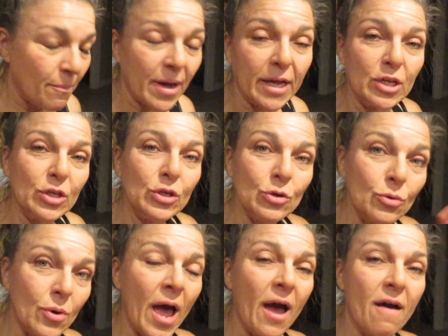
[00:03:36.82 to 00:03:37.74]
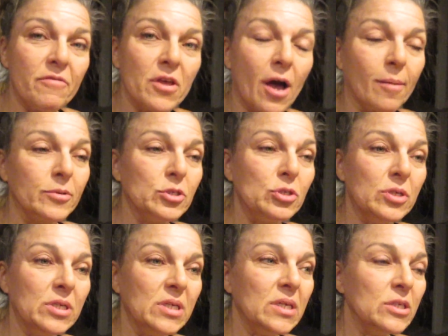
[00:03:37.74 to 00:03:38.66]
But you have the
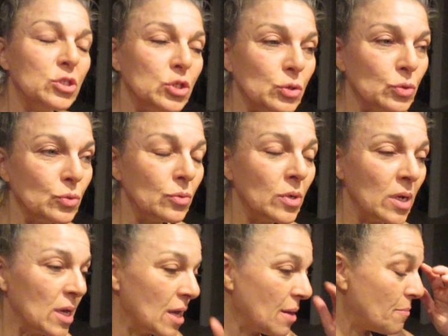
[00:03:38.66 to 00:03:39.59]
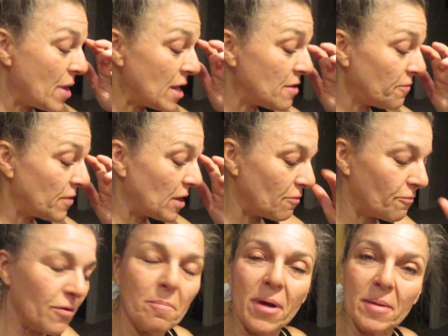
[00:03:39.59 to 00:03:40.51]
opportunity to benefit
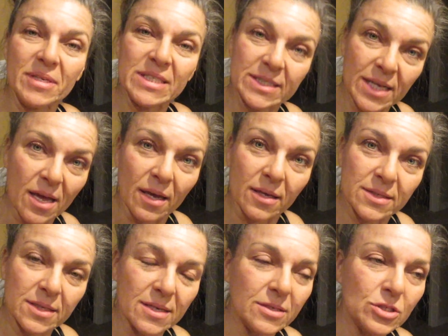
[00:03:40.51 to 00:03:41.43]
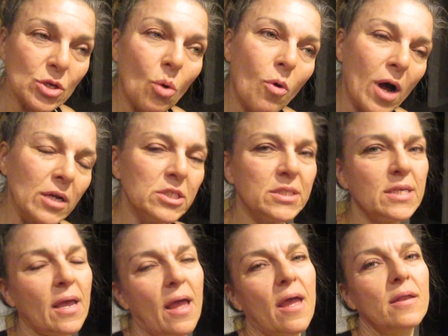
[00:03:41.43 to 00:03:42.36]
from my mistakes. So watch
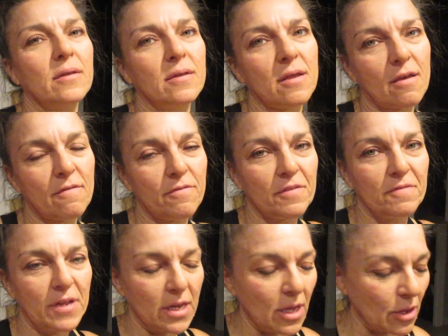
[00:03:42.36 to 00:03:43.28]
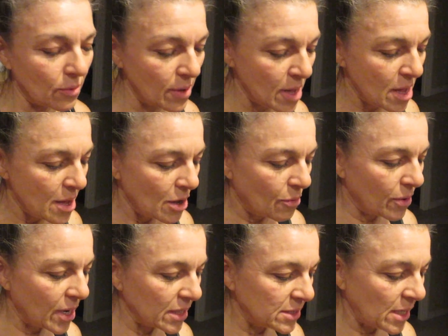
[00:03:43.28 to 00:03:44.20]
the end of the video
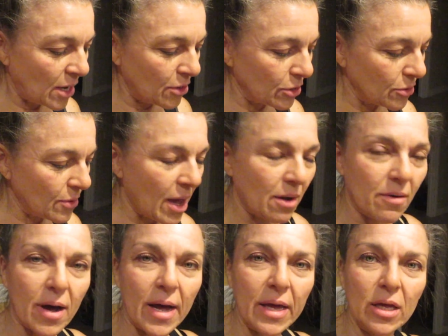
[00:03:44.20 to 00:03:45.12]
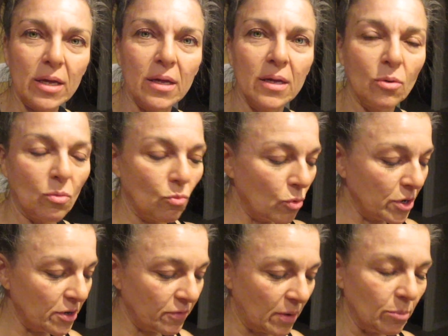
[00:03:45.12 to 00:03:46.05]
where I tell you how I
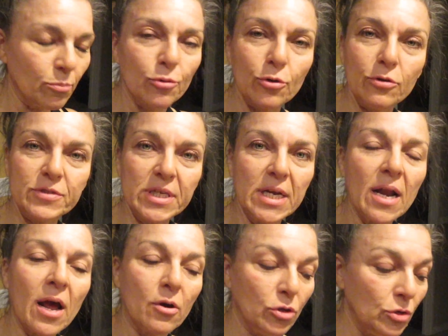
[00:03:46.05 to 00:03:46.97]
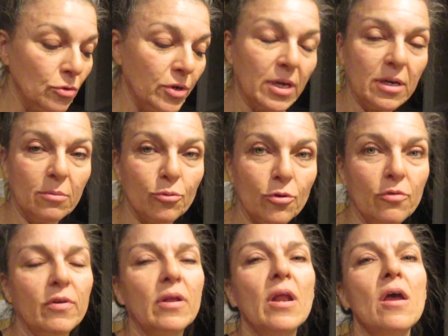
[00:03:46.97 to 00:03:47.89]
would have improved it and how you can
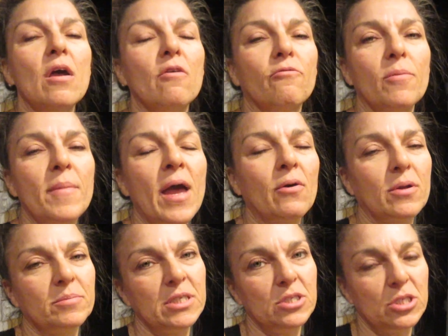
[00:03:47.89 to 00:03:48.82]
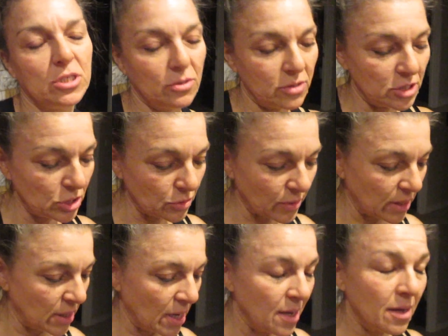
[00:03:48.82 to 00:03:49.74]
improve it from how I'm teaching you to do
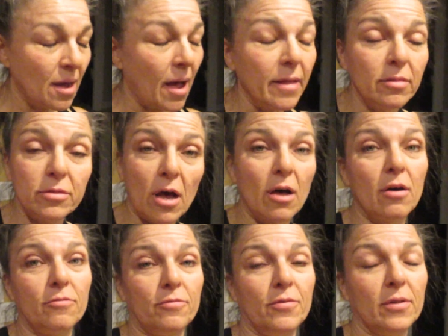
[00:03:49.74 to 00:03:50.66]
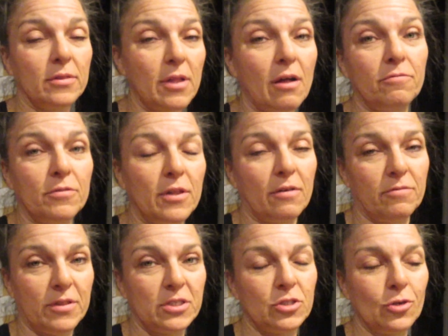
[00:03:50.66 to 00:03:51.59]
it. I love, love,
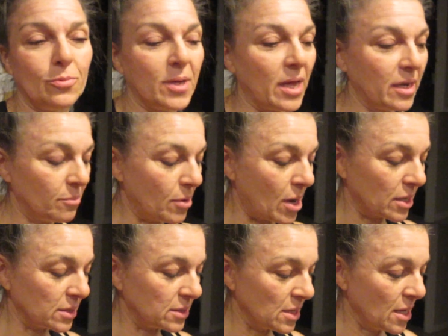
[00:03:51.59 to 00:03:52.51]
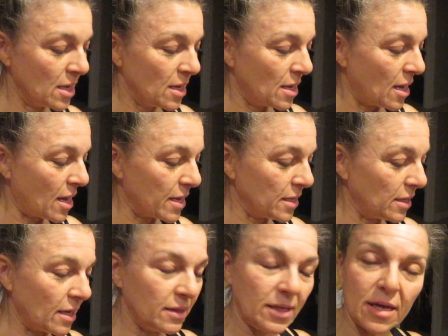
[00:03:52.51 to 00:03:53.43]
love this soap cutting box.
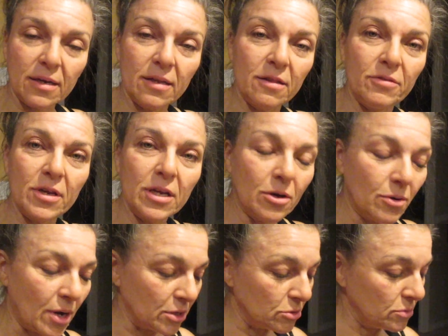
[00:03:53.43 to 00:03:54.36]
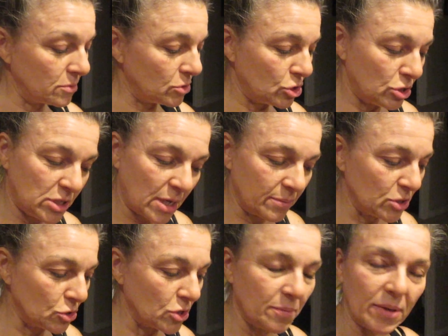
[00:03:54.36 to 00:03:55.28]
At the end of the video, I'll
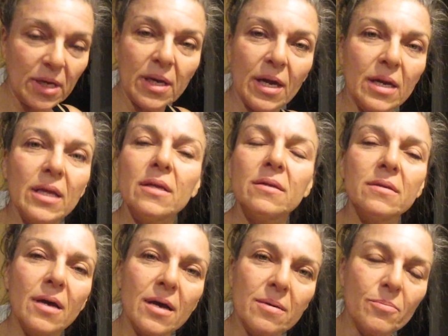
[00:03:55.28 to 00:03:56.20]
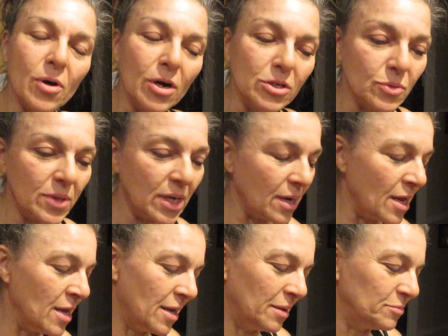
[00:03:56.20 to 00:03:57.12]
demonstrate me cutting bars with it,
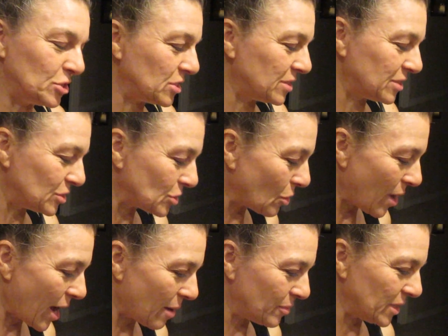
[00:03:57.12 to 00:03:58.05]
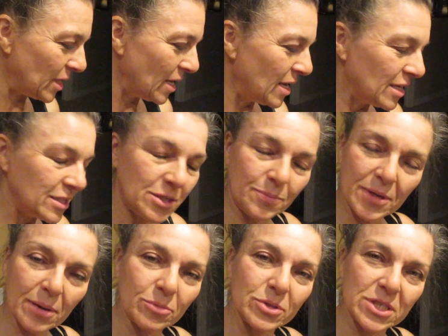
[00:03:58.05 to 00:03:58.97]
and I'm just so happy to
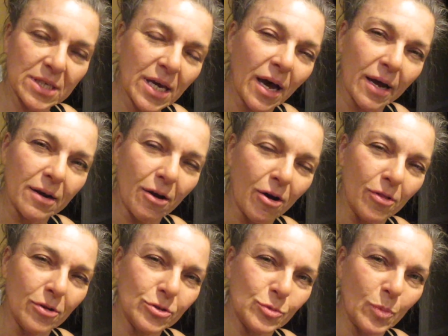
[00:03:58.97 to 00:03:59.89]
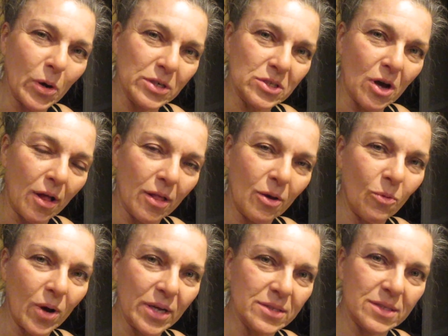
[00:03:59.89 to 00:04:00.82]
be able to cut all those bars all at
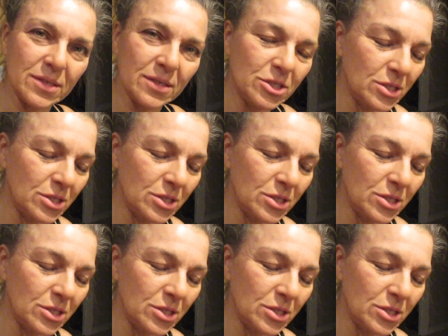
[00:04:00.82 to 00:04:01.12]
once. It